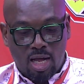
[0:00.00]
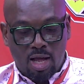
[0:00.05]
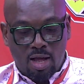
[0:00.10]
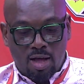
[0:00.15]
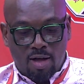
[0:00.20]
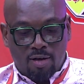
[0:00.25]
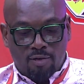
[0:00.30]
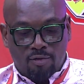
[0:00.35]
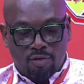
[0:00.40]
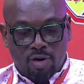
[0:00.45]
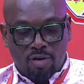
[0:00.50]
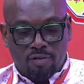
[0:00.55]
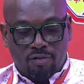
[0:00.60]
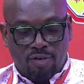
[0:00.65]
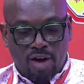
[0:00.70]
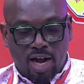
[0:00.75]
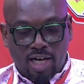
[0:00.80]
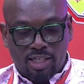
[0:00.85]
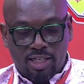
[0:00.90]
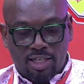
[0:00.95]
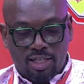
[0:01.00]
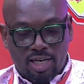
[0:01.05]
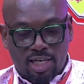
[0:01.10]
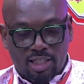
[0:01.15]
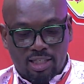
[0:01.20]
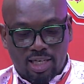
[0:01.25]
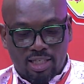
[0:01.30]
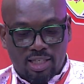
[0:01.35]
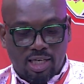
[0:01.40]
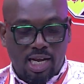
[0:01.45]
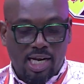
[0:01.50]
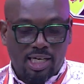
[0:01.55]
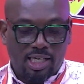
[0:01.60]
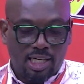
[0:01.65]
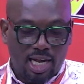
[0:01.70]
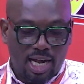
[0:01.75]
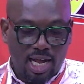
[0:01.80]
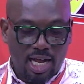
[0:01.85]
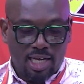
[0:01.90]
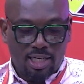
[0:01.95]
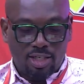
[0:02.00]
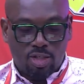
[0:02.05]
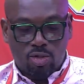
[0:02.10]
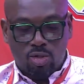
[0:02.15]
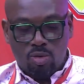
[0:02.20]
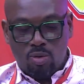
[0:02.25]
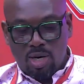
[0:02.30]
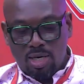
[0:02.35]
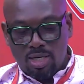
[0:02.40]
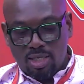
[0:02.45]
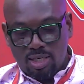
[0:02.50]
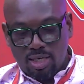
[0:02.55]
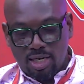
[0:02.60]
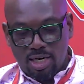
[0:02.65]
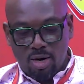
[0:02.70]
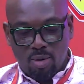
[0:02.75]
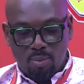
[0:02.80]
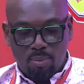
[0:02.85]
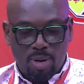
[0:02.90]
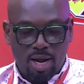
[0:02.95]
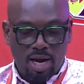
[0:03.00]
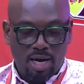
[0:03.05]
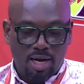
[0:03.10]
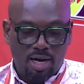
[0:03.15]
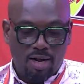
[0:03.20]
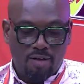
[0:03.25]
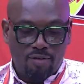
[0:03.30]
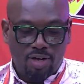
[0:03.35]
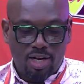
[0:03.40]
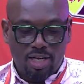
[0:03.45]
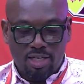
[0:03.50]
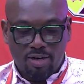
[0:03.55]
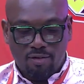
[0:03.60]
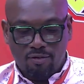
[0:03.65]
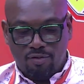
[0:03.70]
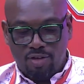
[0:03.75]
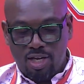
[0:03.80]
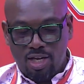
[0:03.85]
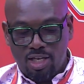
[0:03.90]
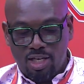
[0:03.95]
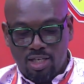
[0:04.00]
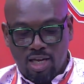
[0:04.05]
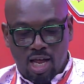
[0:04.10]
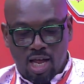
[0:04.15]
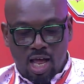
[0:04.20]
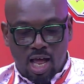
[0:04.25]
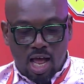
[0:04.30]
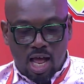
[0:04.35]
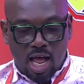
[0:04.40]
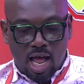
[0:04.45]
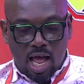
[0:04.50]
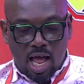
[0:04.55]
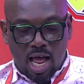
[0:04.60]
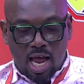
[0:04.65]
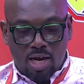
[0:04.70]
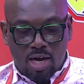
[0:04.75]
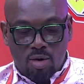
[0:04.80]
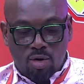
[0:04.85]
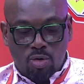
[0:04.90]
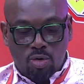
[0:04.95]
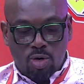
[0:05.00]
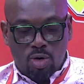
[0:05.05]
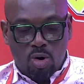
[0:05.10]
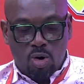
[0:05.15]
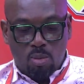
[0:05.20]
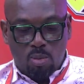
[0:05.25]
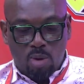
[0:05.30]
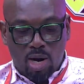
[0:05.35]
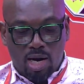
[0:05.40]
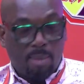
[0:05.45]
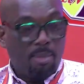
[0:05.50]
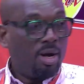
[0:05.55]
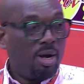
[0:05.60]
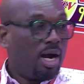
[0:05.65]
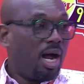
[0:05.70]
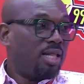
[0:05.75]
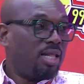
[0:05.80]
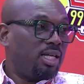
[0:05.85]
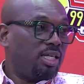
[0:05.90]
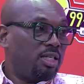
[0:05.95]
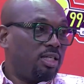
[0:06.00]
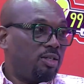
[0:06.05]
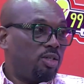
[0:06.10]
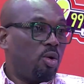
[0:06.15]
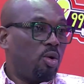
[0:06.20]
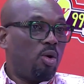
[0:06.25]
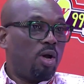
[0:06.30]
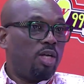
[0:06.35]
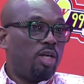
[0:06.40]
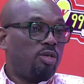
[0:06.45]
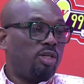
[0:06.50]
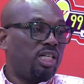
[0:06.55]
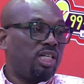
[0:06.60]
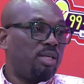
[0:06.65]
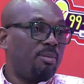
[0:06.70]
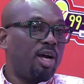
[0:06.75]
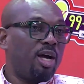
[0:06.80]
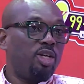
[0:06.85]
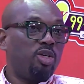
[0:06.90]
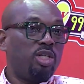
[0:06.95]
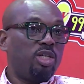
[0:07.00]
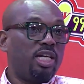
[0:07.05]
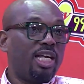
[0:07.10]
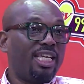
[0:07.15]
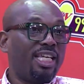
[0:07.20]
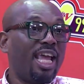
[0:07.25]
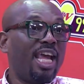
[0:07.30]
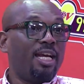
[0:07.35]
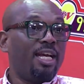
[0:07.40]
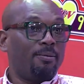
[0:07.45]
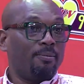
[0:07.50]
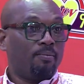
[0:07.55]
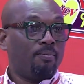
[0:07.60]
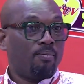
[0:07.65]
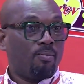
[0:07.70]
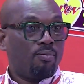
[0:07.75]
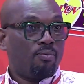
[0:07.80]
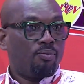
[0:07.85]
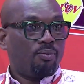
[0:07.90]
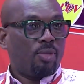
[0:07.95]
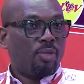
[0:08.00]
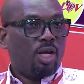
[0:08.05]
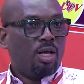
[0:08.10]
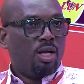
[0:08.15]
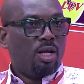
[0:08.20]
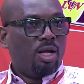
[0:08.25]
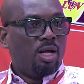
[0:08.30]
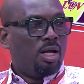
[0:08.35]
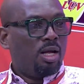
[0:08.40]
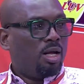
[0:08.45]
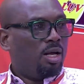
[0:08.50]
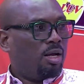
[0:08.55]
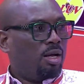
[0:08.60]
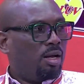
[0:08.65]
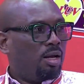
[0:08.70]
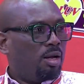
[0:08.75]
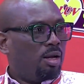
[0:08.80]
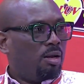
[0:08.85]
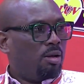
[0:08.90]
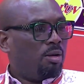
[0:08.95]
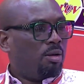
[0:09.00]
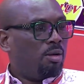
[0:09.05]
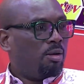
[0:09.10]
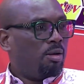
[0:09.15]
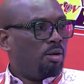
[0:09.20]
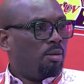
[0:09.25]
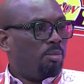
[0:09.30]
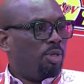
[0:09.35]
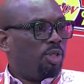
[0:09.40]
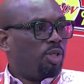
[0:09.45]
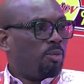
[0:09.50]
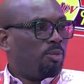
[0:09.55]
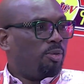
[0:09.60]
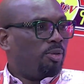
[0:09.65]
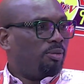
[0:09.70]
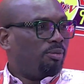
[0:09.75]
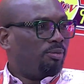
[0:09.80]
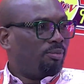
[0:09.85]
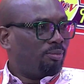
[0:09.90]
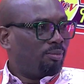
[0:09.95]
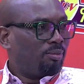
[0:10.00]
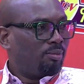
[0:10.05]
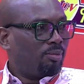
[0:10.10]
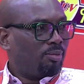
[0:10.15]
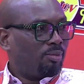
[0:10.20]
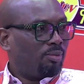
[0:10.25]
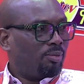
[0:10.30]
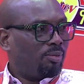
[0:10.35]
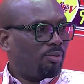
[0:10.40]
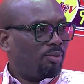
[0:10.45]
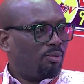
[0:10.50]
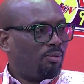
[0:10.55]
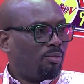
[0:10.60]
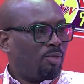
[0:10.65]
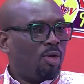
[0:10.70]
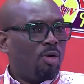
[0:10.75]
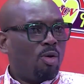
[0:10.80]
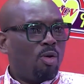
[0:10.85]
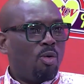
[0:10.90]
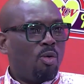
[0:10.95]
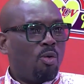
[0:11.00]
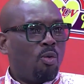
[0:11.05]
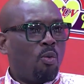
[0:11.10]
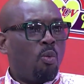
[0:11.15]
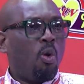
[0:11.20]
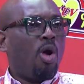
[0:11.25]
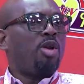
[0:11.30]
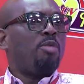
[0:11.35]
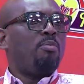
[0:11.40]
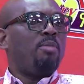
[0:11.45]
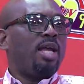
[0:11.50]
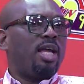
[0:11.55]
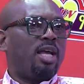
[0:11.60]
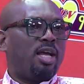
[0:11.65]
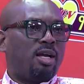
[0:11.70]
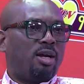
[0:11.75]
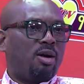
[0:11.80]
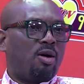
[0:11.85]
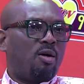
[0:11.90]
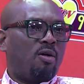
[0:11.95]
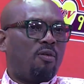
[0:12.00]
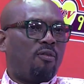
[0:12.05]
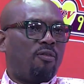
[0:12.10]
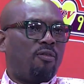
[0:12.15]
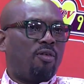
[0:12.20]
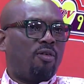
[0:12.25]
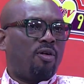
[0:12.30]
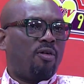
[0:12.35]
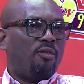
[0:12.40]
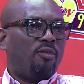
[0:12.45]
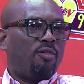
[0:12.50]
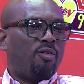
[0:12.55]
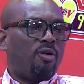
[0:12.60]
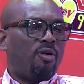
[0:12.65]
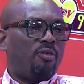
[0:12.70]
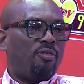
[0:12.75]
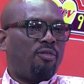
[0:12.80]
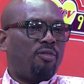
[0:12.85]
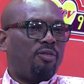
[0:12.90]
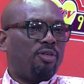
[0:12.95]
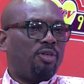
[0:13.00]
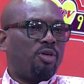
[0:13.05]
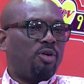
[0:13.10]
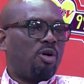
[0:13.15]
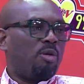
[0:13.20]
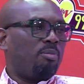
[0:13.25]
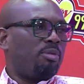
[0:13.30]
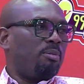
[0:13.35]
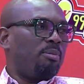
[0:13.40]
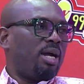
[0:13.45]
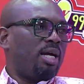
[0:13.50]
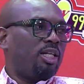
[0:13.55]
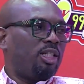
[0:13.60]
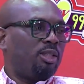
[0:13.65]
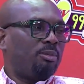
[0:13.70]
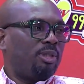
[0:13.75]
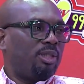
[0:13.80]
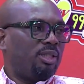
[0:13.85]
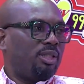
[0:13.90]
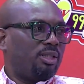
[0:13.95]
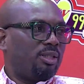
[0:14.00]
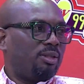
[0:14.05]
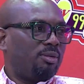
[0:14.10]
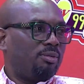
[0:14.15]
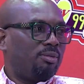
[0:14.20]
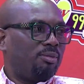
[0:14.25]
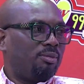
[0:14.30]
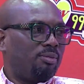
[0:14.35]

for infractions such as lateness, truancy, unpaid levies and fees, mm-hmm. and not doing homework, among others. So mm-hmm. it's not just about using the cane. Yes. Bishop. Yeah what do you make of, of, of you know, corporal punishment? You know, you